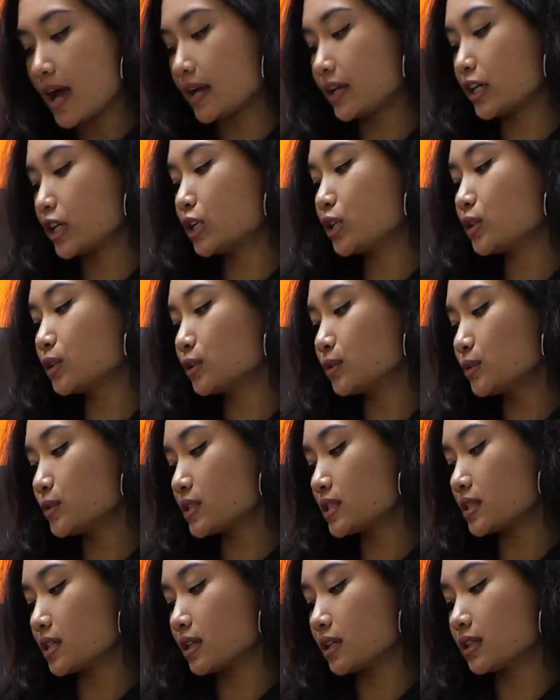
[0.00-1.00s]
and it
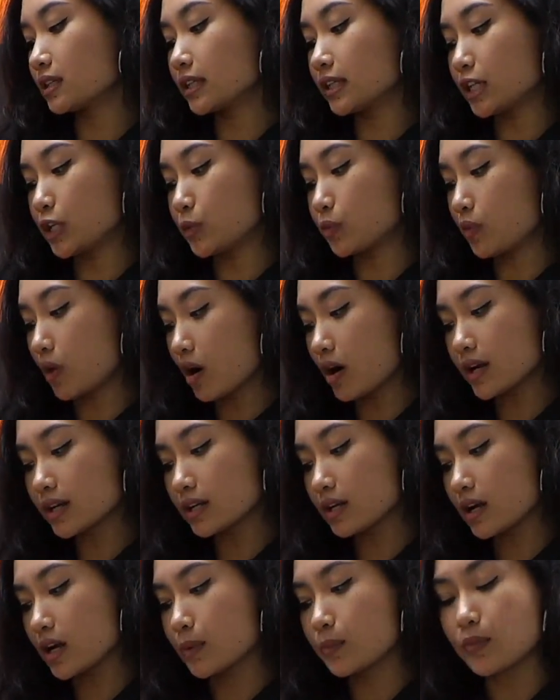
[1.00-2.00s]
includes a cleaning
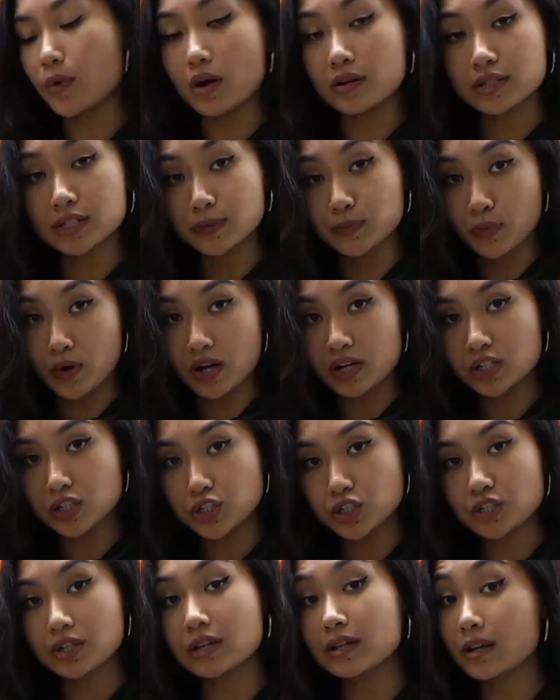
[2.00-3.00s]
rod, a bronze
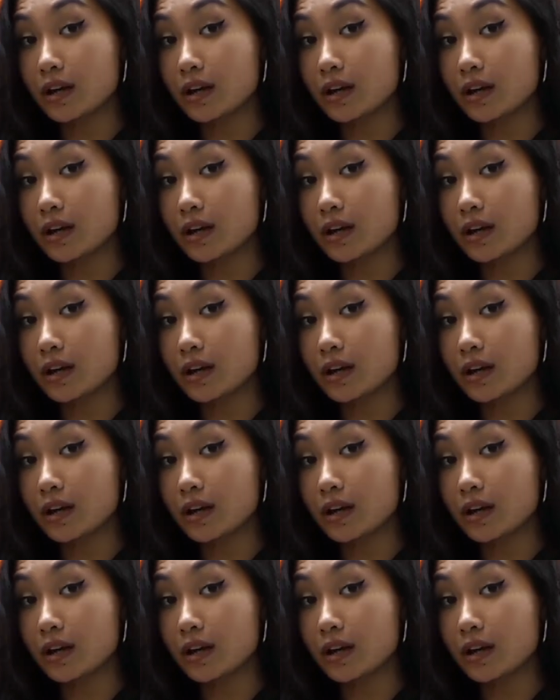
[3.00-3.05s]
brush,